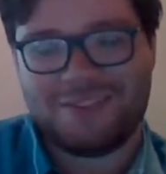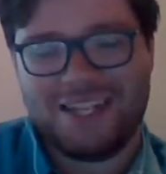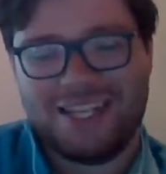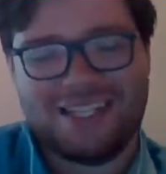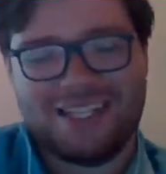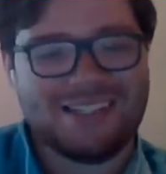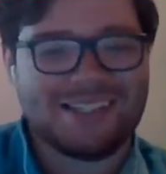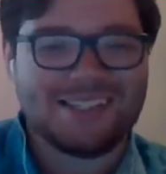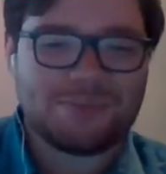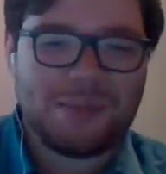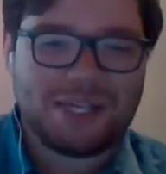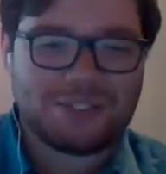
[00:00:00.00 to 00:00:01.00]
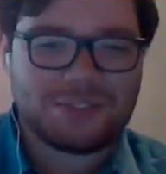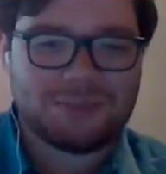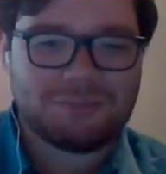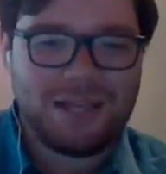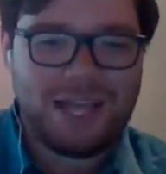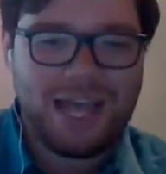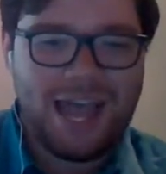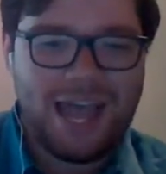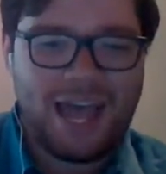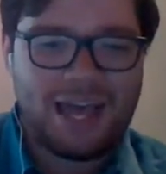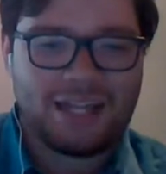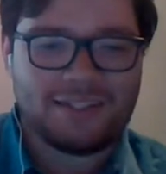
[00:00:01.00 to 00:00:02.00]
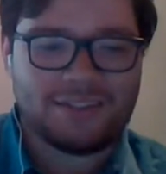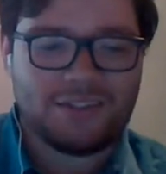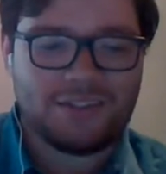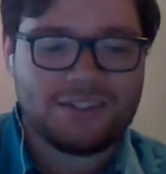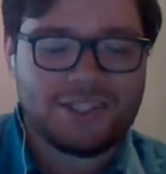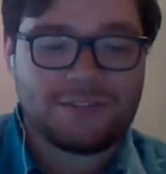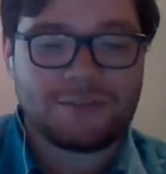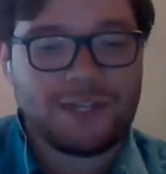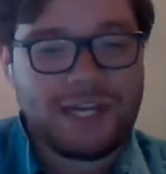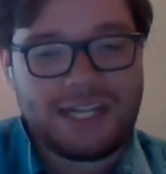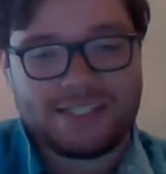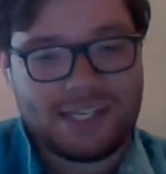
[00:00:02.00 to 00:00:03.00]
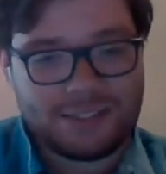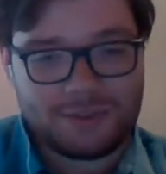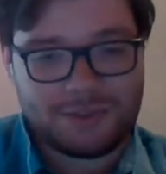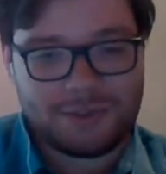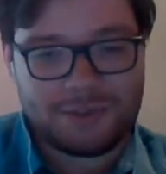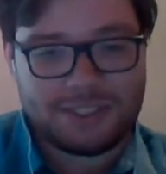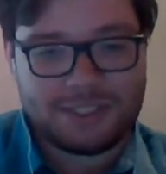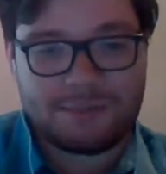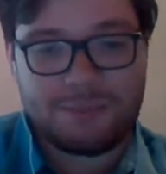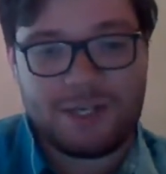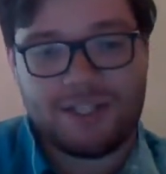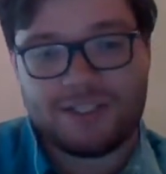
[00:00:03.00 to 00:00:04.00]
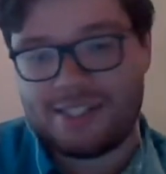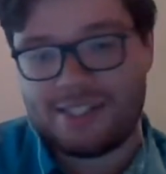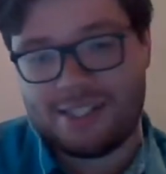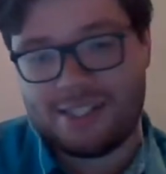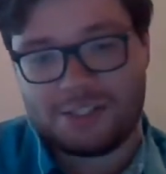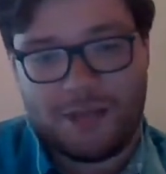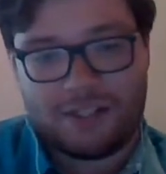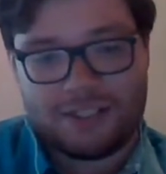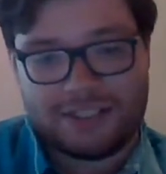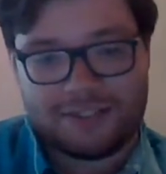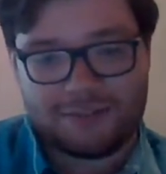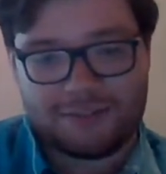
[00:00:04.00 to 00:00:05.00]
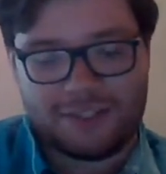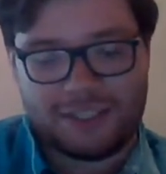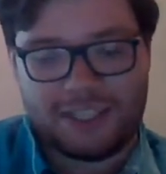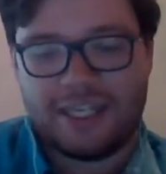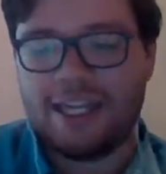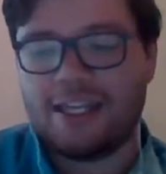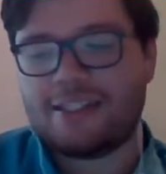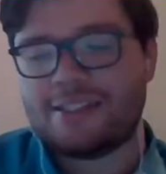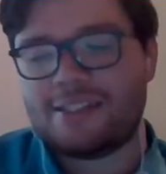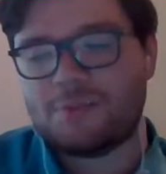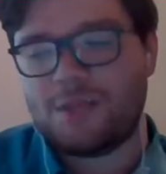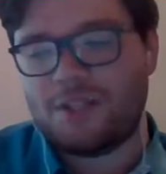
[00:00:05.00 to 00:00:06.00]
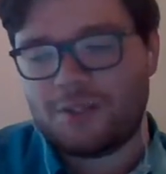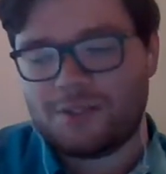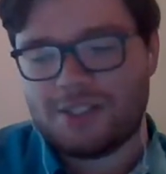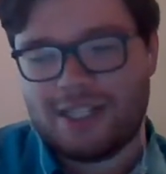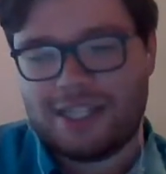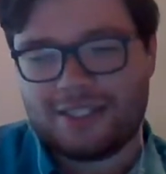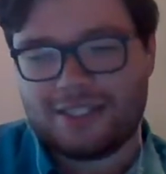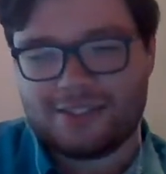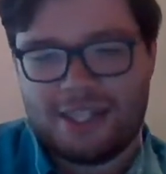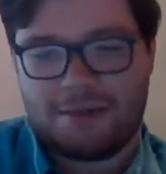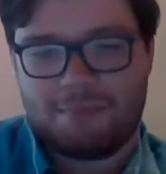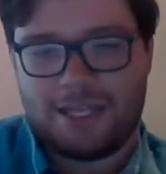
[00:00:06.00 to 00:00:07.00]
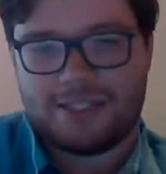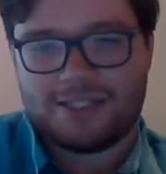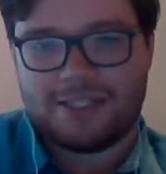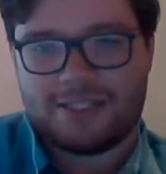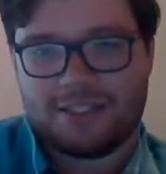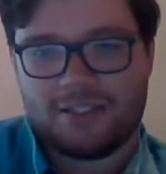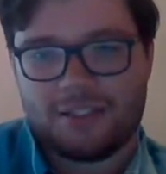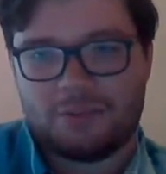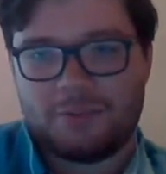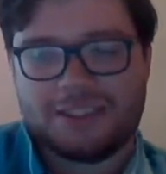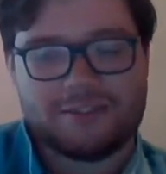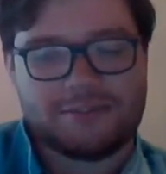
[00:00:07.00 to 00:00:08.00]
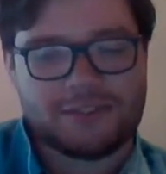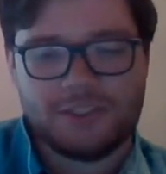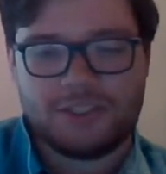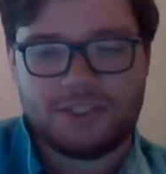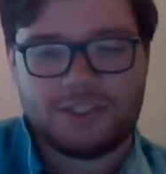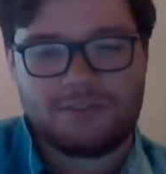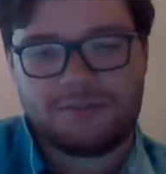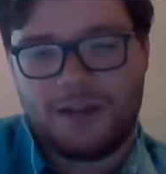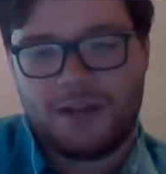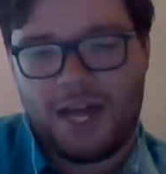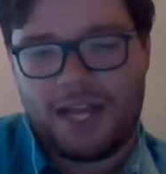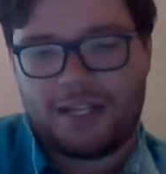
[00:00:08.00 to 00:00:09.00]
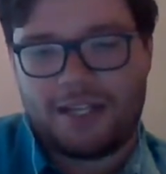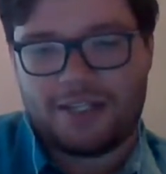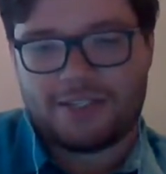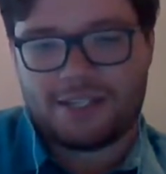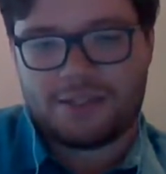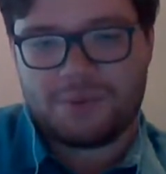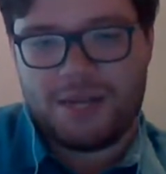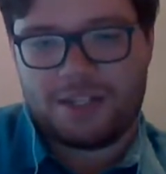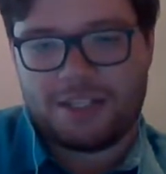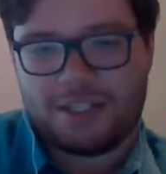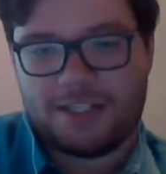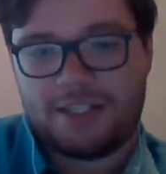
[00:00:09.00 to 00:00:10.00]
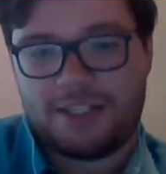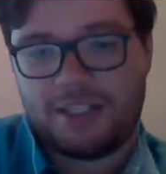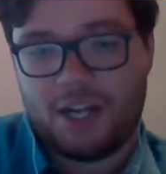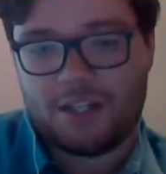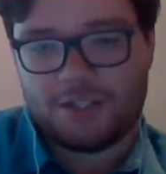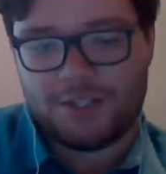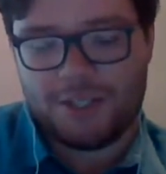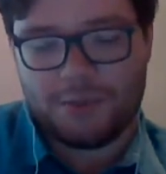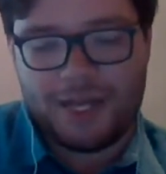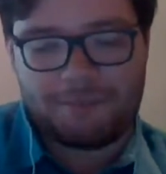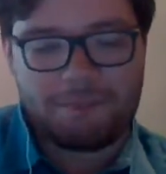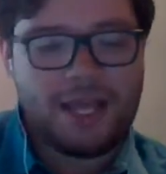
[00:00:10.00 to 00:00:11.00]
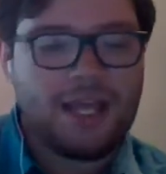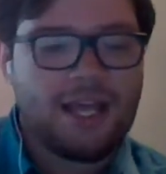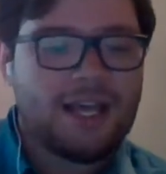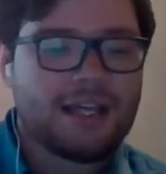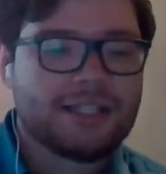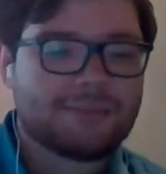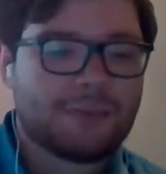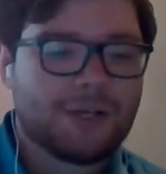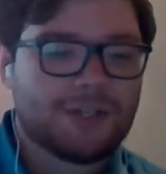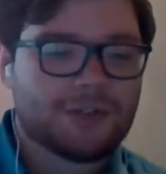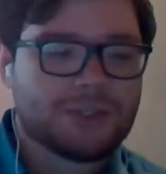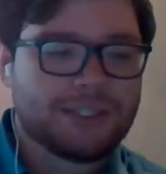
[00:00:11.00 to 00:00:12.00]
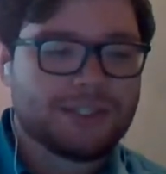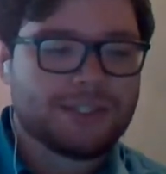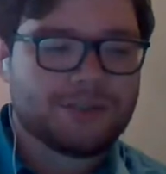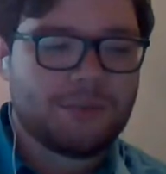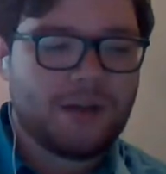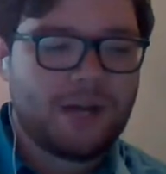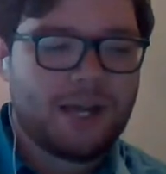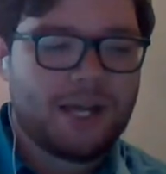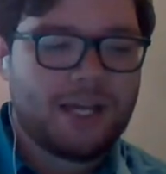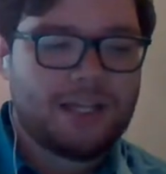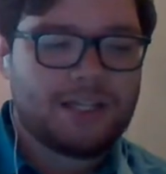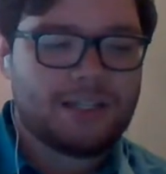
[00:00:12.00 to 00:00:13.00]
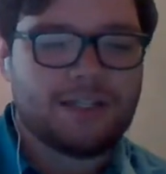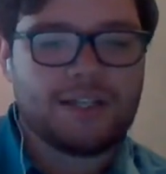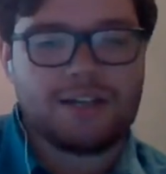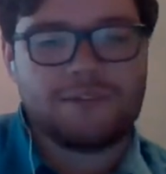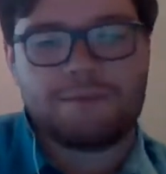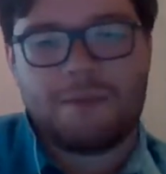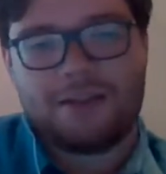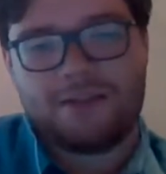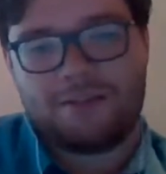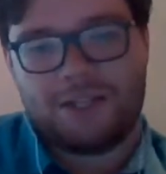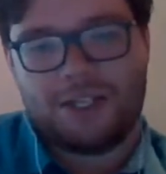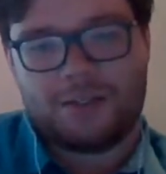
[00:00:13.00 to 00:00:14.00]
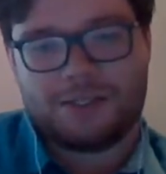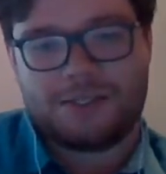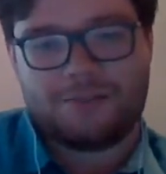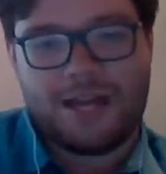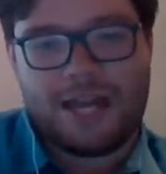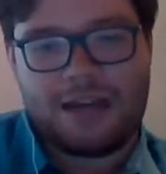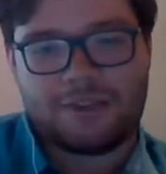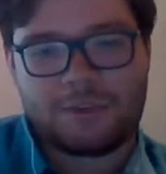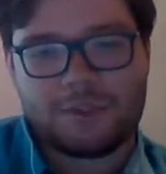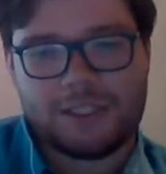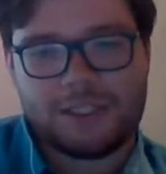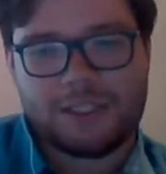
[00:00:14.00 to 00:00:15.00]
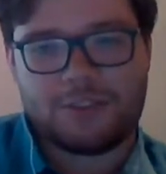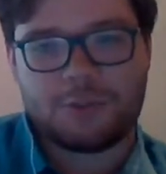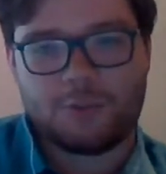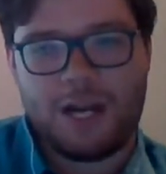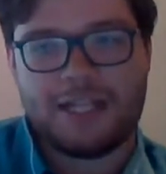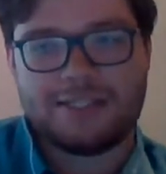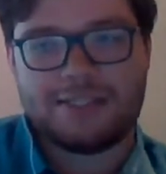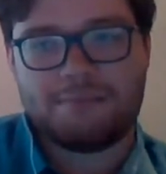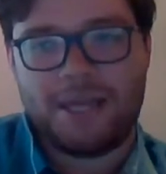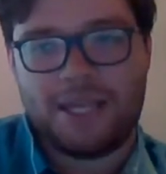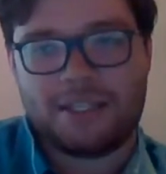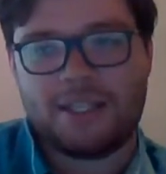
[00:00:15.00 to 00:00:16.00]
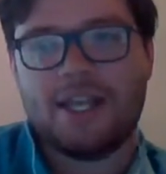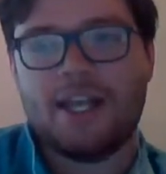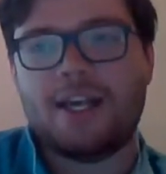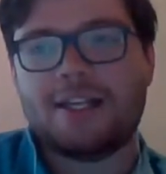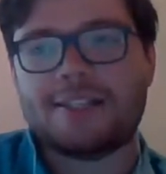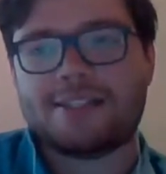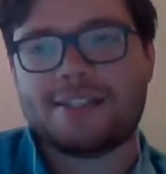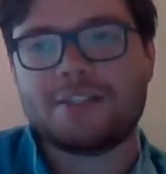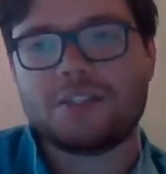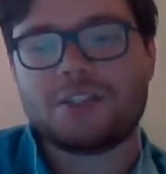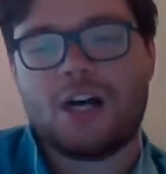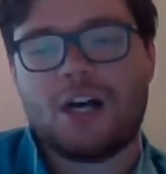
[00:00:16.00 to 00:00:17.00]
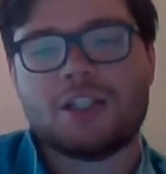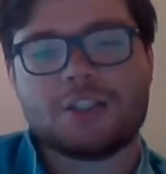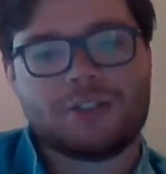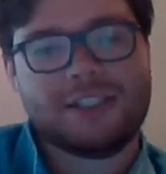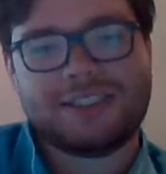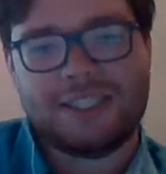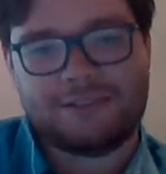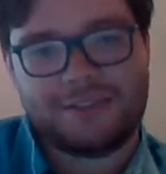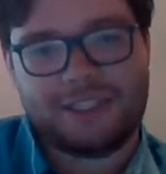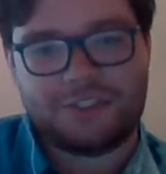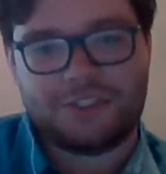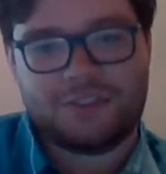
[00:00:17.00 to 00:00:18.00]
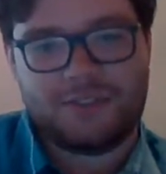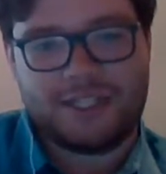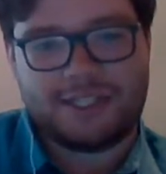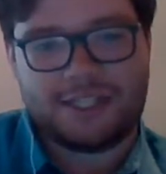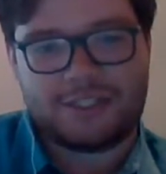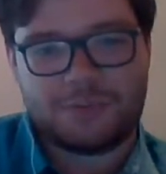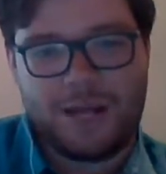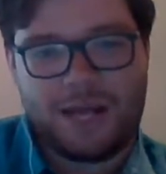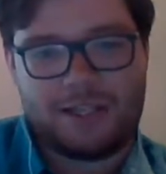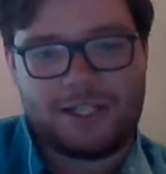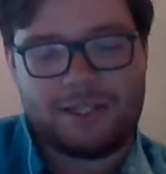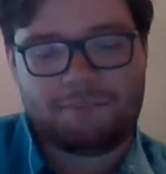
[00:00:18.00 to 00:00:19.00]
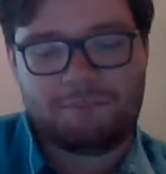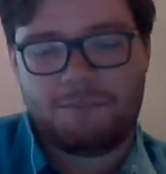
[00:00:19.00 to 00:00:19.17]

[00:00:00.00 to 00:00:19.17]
is a spectrum, and different asexuals experience asexuality differently. This is one of those things that makes it a little bit difficult to define asexuality in any concrete way. And it's part of the reason why in none of my videos have I ever really tried to make a single concrete definition of asexuality.